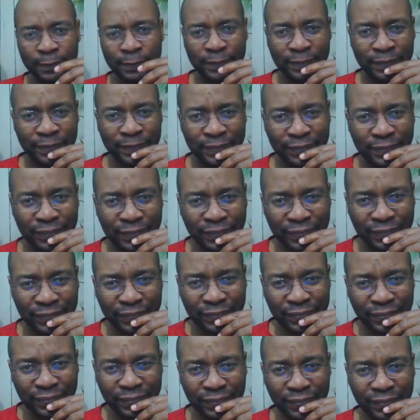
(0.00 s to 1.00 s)

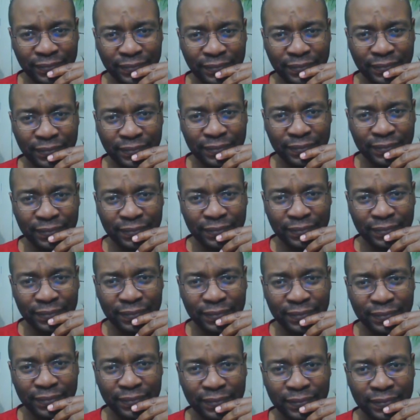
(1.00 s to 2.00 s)

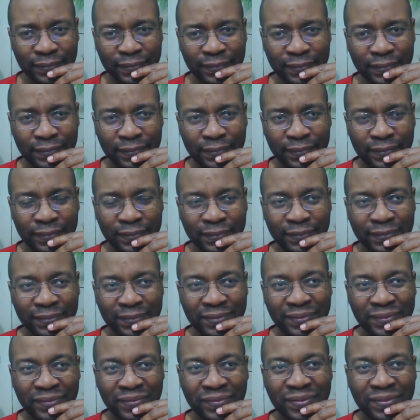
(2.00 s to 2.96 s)
Nobody speaks.